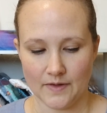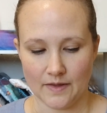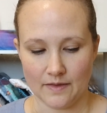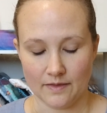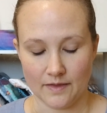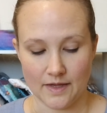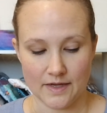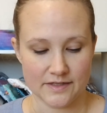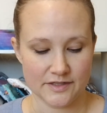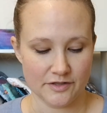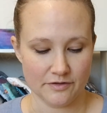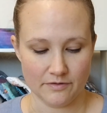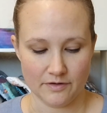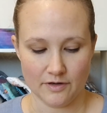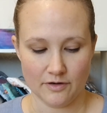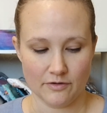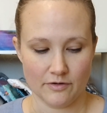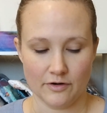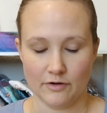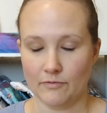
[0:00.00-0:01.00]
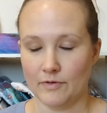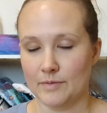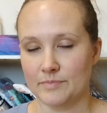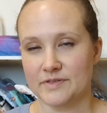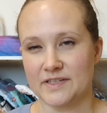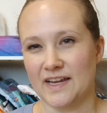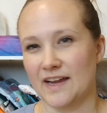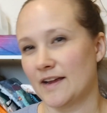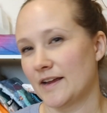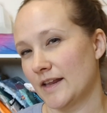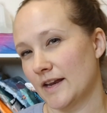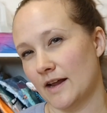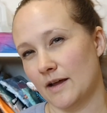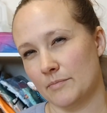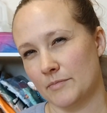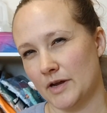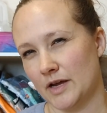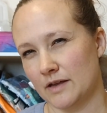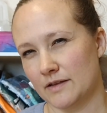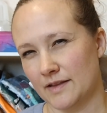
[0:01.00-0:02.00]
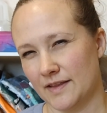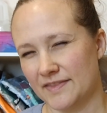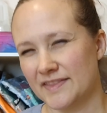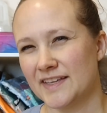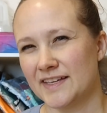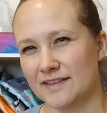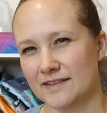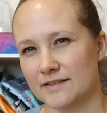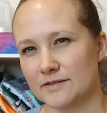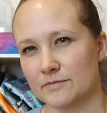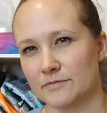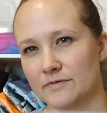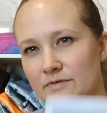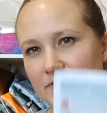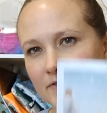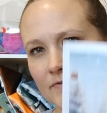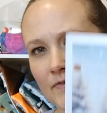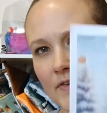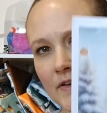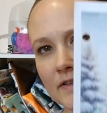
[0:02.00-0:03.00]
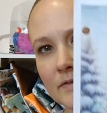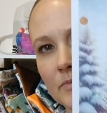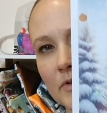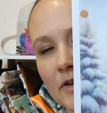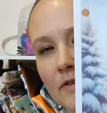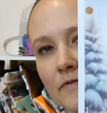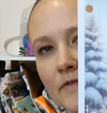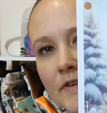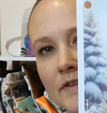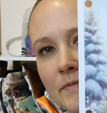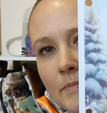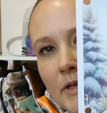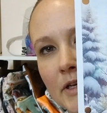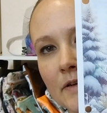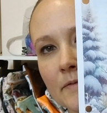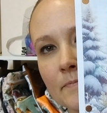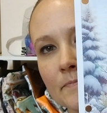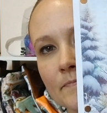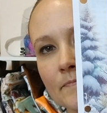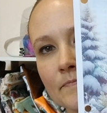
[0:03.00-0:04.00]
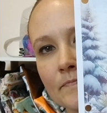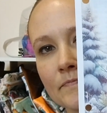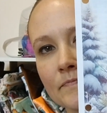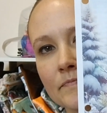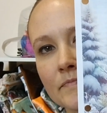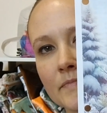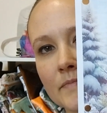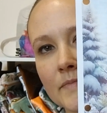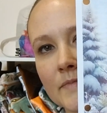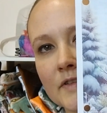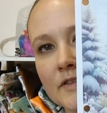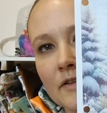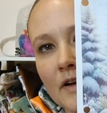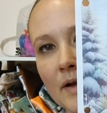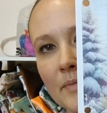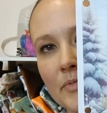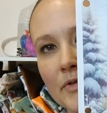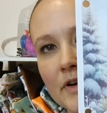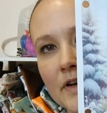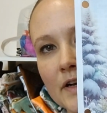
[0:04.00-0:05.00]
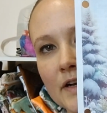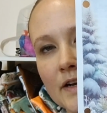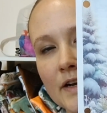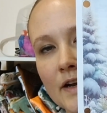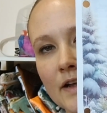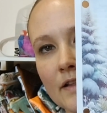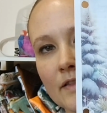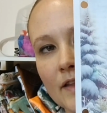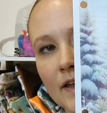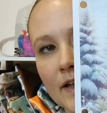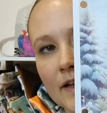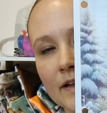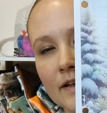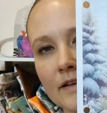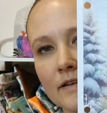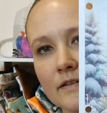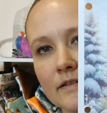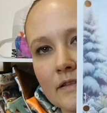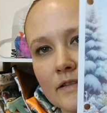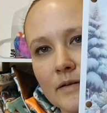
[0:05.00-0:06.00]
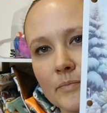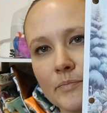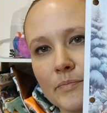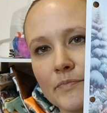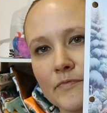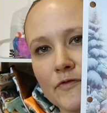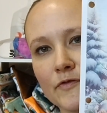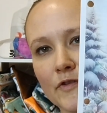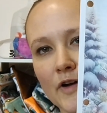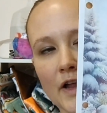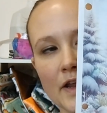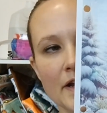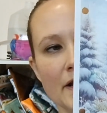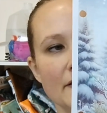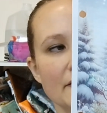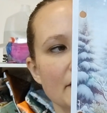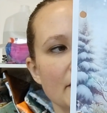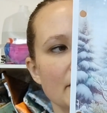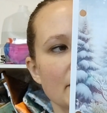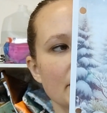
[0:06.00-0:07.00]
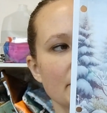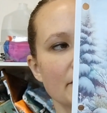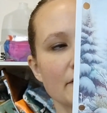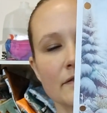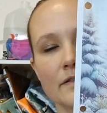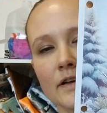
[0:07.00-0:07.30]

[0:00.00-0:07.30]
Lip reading: Unless you can go to her website and get it. I think this one was a Facebook freebie. So I printed it like the front and the